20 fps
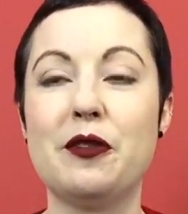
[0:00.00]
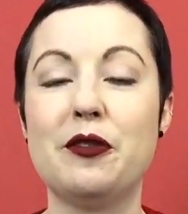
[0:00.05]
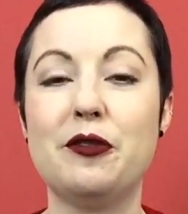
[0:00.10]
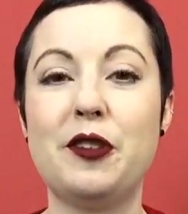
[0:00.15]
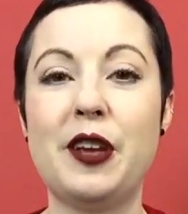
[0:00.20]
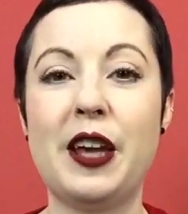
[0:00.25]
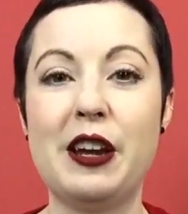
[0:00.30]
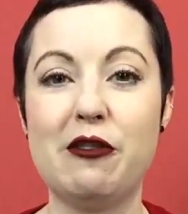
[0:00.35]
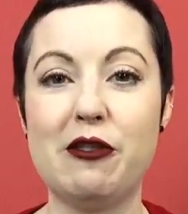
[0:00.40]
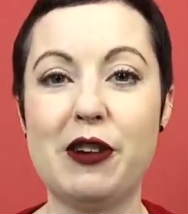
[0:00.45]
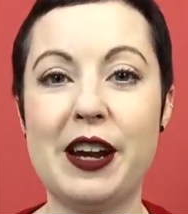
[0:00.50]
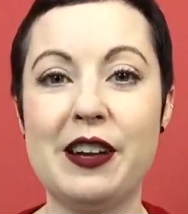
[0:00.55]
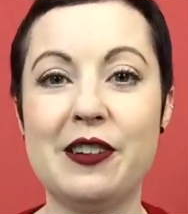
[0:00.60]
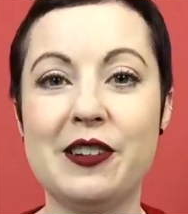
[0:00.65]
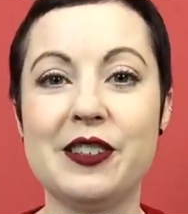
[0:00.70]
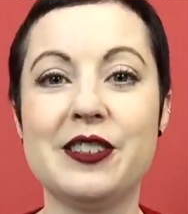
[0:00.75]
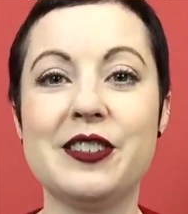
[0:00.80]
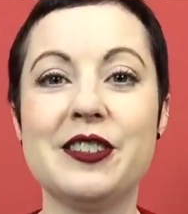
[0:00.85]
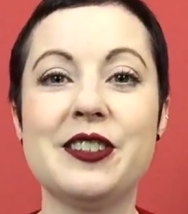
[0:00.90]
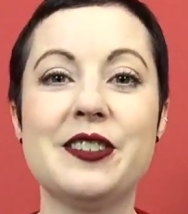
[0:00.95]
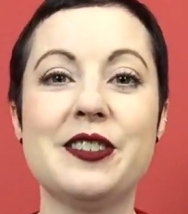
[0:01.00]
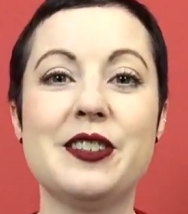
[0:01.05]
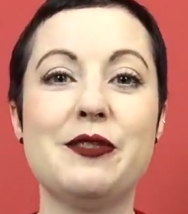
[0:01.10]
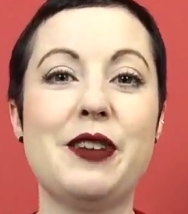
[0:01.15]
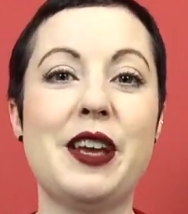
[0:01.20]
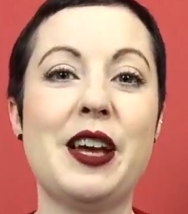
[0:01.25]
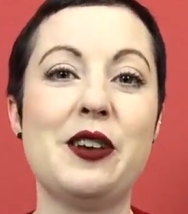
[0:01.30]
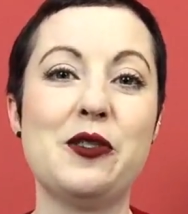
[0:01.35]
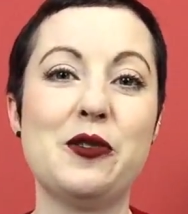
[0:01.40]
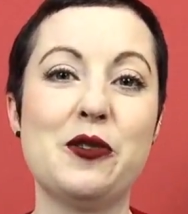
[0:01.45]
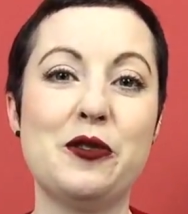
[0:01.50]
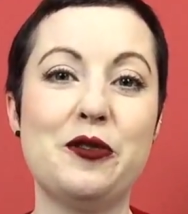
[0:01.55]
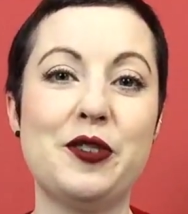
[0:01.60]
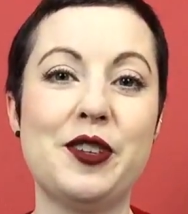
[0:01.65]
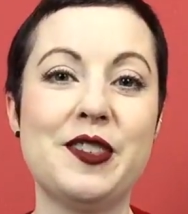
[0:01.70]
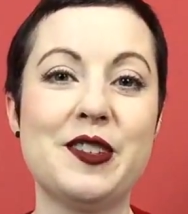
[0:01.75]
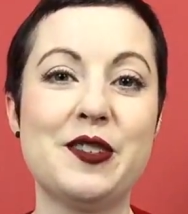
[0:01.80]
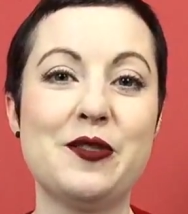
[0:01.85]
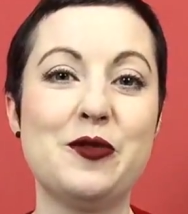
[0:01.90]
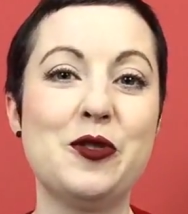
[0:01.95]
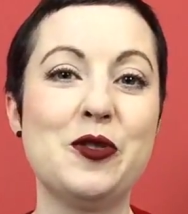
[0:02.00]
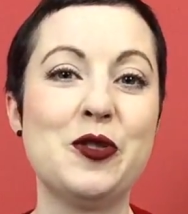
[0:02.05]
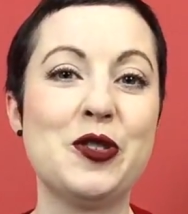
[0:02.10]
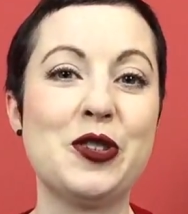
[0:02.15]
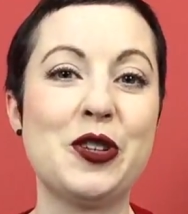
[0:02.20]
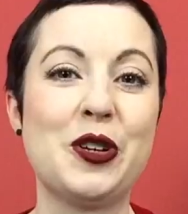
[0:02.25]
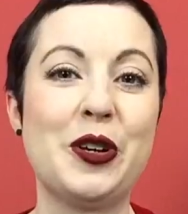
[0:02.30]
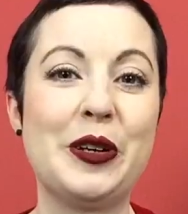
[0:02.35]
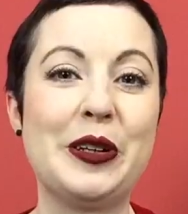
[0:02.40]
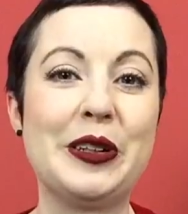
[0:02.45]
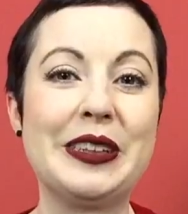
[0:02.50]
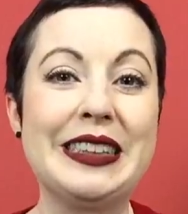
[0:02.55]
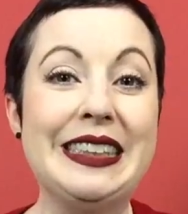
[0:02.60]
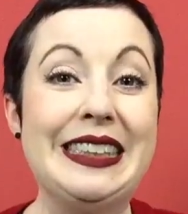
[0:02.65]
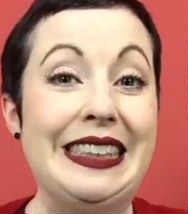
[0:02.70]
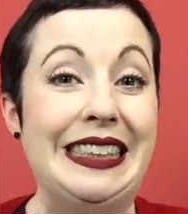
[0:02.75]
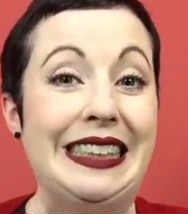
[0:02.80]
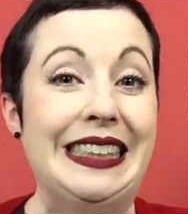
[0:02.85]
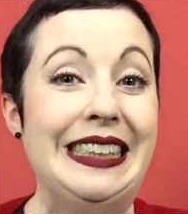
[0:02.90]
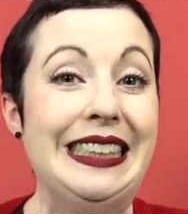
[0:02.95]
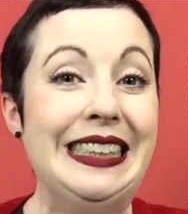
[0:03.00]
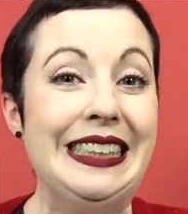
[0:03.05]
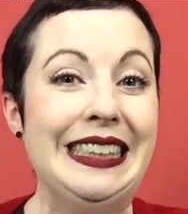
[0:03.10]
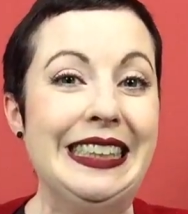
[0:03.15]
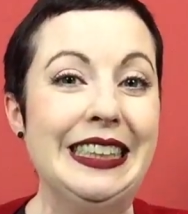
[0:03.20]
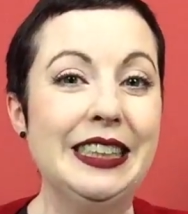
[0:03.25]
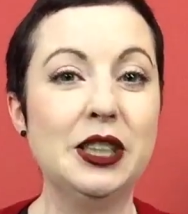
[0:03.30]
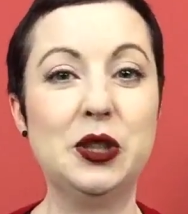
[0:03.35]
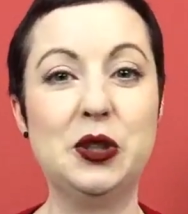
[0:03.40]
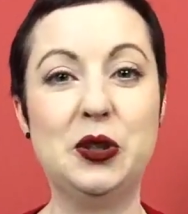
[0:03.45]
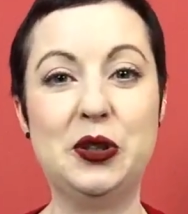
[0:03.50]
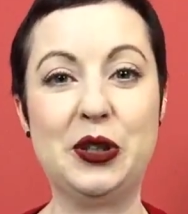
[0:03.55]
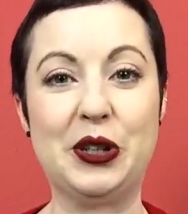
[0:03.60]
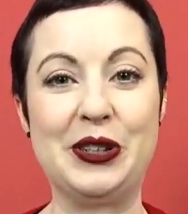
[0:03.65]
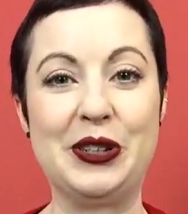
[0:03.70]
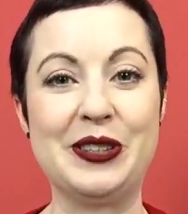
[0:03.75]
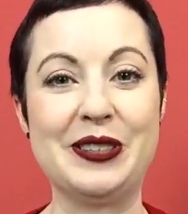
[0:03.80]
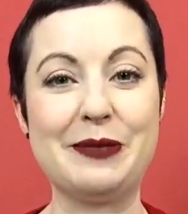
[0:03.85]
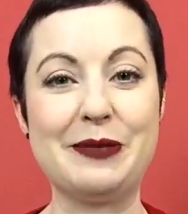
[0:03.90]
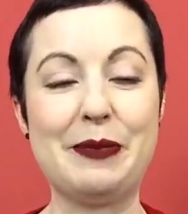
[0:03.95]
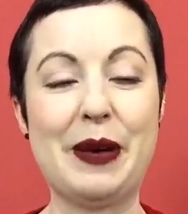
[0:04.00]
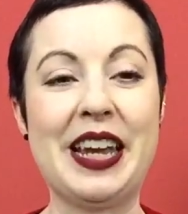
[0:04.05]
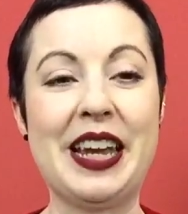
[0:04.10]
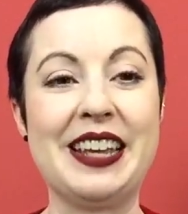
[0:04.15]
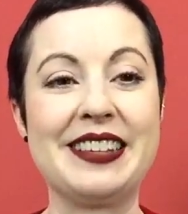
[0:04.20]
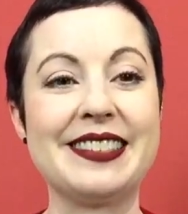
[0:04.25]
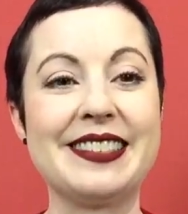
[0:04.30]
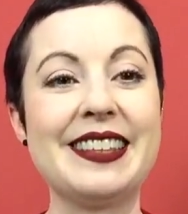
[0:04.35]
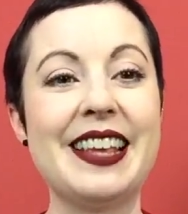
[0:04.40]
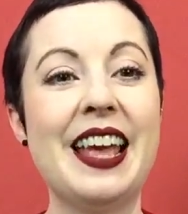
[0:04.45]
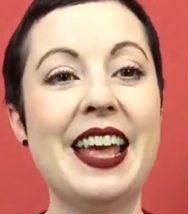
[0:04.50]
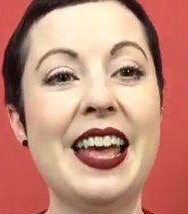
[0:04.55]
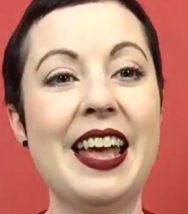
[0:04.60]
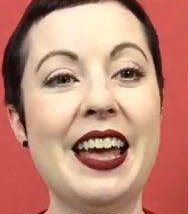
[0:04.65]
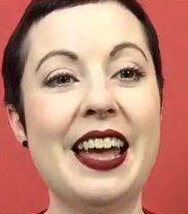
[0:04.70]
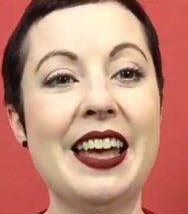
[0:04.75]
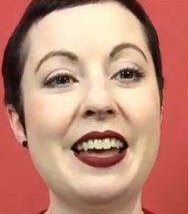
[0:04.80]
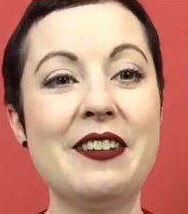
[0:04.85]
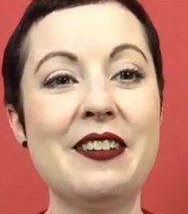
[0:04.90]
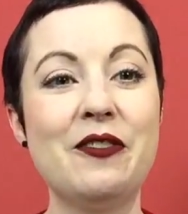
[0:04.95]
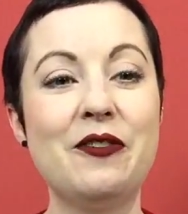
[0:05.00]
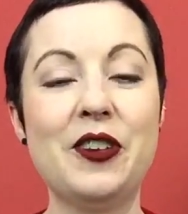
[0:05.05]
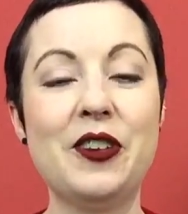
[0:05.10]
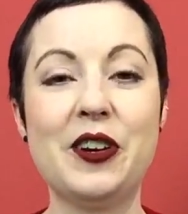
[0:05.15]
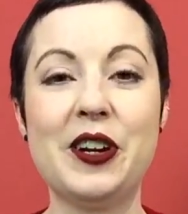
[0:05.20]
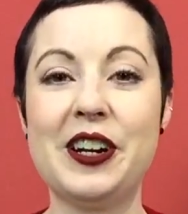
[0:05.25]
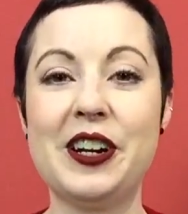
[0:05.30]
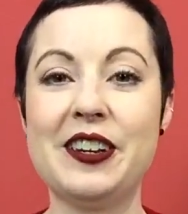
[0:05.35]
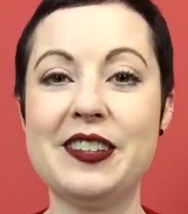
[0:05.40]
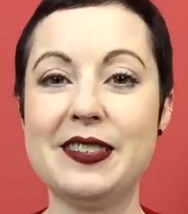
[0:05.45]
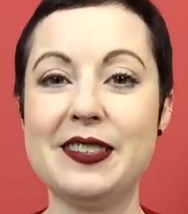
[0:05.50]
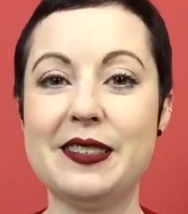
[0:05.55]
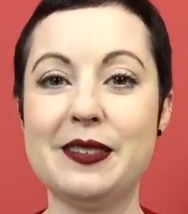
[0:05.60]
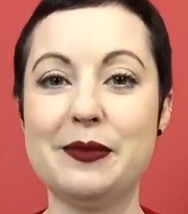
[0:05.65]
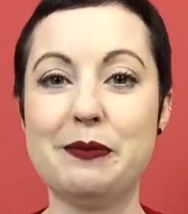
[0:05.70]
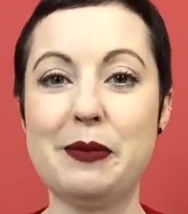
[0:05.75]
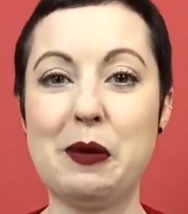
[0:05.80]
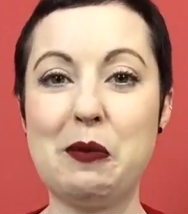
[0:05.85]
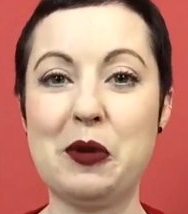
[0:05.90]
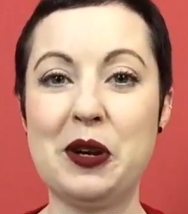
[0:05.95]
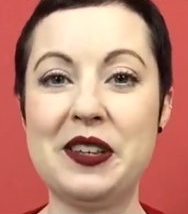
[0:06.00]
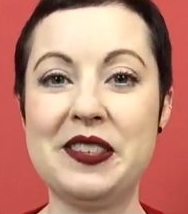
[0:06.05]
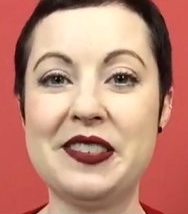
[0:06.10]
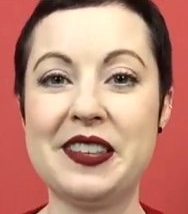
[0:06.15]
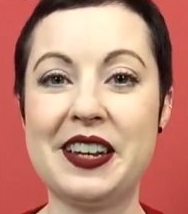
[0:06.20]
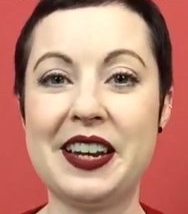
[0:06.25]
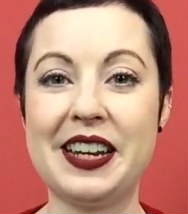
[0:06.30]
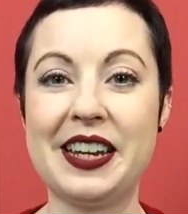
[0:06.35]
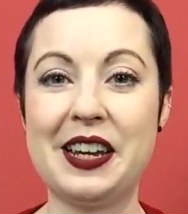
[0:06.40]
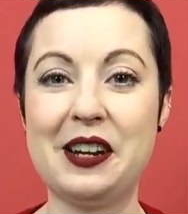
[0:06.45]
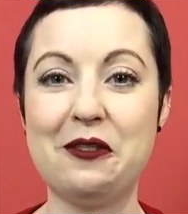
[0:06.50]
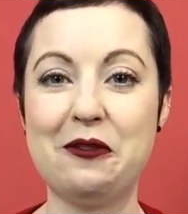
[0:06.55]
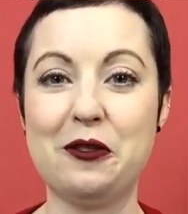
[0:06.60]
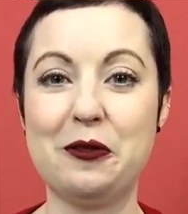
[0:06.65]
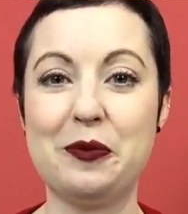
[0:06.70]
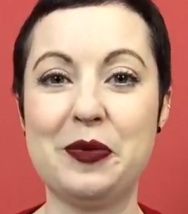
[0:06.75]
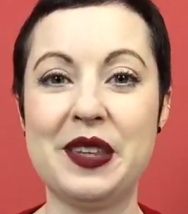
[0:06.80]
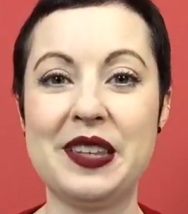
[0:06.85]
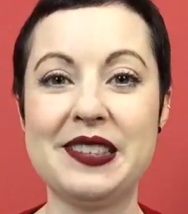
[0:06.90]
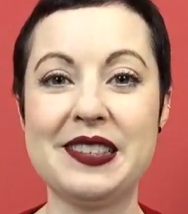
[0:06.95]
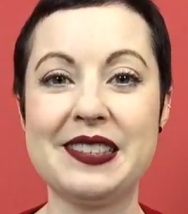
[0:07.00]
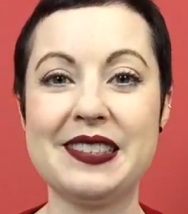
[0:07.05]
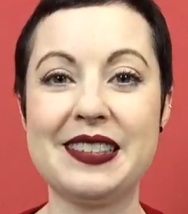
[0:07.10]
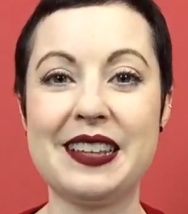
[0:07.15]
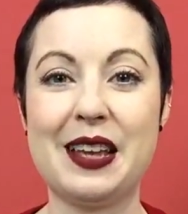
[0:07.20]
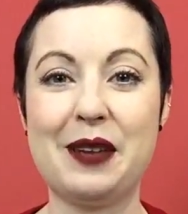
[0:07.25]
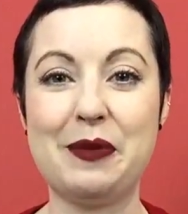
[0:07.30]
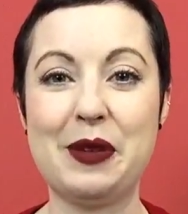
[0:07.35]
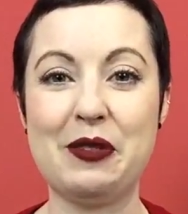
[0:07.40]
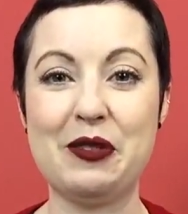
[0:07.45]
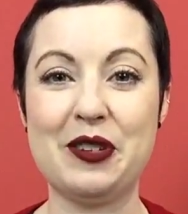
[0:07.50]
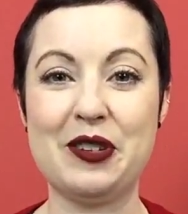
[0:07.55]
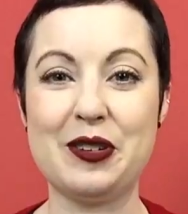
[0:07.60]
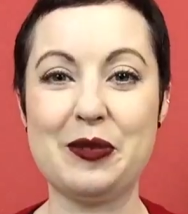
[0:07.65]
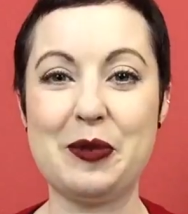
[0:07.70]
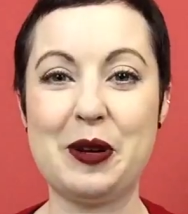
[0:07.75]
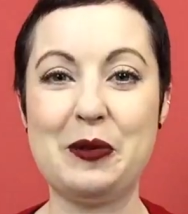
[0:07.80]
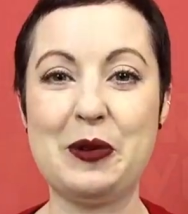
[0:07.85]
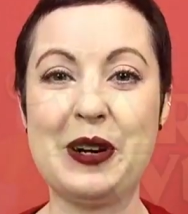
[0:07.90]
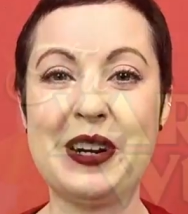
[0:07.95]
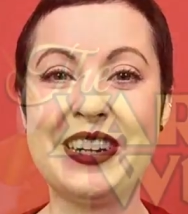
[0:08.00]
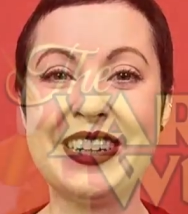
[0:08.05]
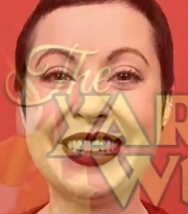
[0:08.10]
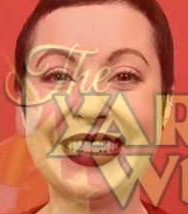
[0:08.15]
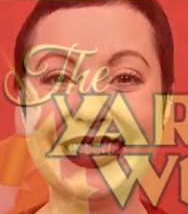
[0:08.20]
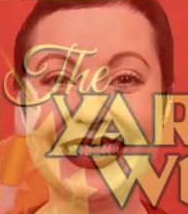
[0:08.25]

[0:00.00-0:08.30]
fairground sort of outdoor festival, so who knows. But yes, very nice memories that I get from this every time I wear it.